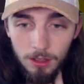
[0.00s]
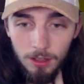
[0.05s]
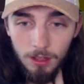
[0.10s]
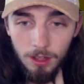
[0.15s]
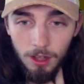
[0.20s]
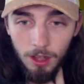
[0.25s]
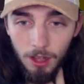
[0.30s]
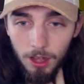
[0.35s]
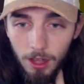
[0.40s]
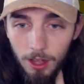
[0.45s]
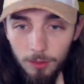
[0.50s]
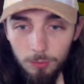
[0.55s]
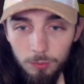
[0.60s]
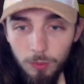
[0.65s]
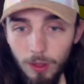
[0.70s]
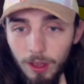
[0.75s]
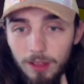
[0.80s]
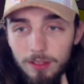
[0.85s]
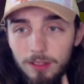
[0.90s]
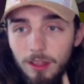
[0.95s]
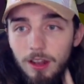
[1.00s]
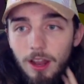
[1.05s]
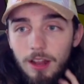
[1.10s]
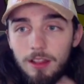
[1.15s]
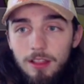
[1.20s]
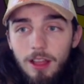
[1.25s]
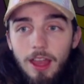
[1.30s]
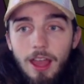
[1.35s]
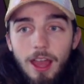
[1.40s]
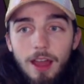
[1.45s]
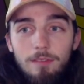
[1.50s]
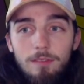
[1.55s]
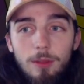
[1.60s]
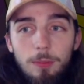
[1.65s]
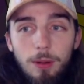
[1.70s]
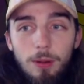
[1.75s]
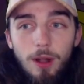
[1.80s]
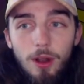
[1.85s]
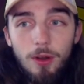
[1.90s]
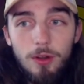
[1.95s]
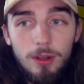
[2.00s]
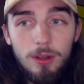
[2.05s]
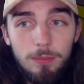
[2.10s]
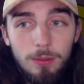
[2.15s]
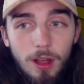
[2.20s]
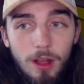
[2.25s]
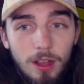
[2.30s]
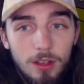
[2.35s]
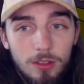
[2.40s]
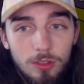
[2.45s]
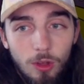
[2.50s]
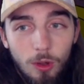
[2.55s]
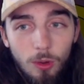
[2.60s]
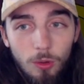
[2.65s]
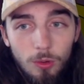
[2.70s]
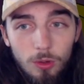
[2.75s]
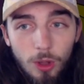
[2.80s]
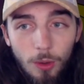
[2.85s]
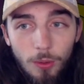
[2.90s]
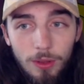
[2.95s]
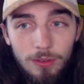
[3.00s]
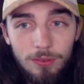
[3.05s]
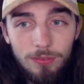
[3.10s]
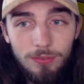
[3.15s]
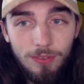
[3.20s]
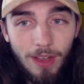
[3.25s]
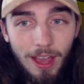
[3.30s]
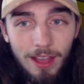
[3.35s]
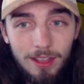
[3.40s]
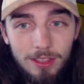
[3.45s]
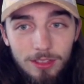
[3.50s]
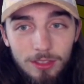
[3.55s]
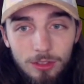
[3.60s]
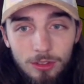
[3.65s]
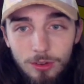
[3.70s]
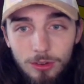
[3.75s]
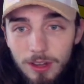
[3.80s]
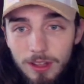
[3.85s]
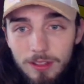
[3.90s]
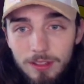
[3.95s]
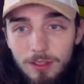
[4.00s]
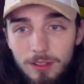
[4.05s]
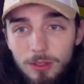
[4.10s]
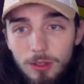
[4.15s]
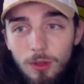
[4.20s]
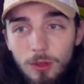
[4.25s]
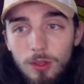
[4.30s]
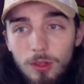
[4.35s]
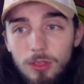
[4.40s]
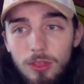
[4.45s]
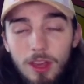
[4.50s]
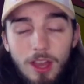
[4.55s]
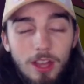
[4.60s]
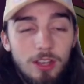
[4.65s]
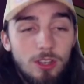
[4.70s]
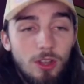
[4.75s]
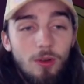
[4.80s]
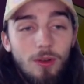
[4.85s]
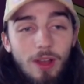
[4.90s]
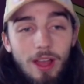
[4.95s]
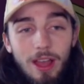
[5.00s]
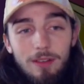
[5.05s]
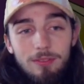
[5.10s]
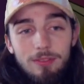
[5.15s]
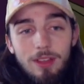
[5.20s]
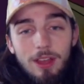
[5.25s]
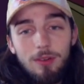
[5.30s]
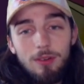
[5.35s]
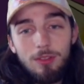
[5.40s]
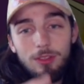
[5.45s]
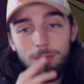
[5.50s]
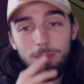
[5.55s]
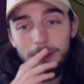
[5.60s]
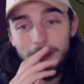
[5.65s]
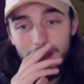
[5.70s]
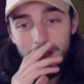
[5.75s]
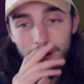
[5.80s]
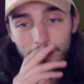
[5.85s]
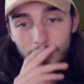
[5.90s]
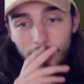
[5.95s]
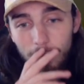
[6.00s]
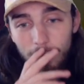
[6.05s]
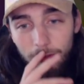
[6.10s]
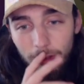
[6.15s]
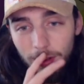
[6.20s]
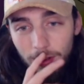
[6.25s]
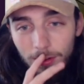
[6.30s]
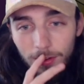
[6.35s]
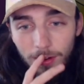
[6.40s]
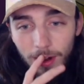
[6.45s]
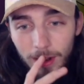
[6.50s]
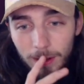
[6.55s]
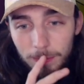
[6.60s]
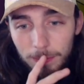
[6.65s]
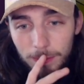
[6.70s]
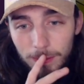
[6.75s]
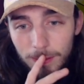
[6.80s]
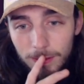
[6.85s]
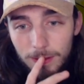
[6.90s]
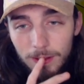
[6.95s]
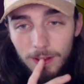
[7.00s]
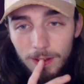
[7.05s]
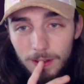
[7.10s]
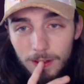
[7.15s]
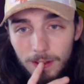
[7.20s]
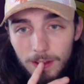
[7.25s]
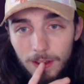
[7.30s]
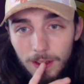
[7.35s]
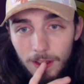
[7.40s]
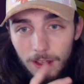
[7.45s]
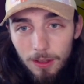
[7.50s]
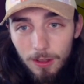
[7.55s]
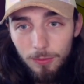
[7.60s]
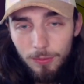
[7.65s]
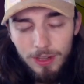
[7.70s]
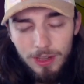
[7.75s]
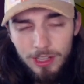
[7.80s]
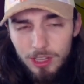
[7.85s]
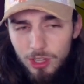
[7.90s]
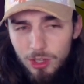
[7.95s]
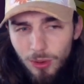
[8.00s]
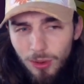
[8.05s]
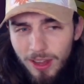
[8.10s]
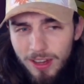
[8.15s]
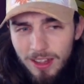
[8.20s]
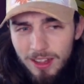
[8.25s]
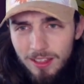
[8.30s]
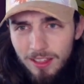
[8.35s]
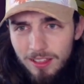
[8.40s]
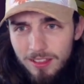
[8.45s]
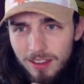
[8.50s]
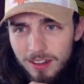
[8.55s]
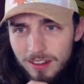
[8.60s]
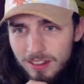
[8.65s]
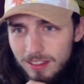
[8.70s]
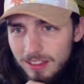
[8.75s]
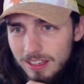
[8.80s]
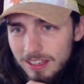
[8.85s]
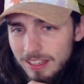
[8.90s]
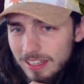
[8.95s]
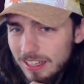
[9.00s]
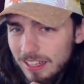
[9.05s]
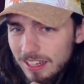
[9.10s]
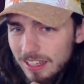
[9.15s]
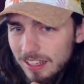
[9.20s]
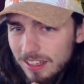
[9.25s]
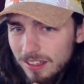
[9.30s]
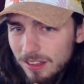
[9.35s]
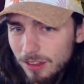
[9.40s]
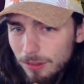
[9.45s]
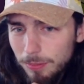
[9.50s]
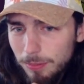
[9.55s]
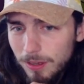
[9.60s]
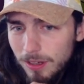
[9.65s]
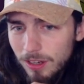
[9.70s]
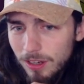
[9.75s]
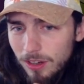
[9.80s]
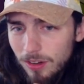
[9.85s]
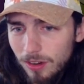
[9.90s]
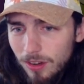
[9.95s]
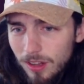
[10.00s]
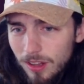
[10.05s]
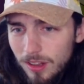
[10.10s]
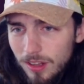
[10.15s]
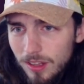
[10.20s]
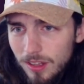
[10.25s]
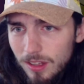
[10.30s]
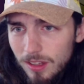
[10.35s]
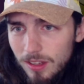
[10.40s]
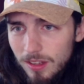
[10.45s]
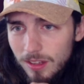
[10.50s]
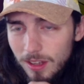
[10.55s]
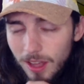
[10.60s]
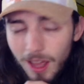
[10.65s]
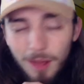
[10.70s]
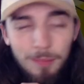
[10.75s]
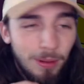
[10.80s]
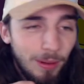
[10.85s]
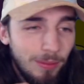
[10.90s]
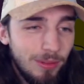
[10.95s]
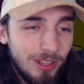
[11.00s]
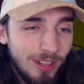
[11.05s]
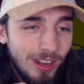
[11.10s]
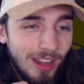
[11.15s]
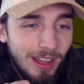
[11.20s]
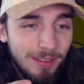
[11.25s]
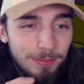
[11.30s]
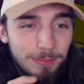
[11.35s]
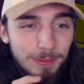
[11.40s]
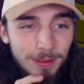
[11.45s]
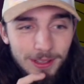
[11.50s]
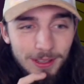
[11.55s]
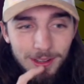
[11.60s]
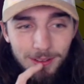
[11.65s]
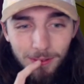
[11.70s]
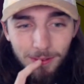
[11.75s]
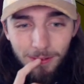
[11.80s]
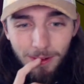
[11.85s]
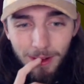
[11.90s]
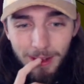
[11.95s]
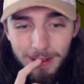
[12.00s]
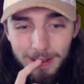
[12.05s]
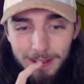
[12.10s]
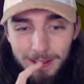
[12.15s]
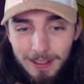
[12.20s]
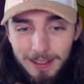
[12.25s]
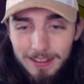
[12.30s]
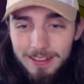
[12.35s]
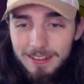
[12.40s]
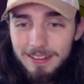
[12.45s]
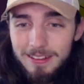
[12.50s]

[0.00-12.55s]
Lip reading: Like I said, I have the priority block, so going fast is crazy. The only thing I don't have now is speed control if I go Dragapult. Which, do I necessarily need speed control? I probably should have speed control, right? Like...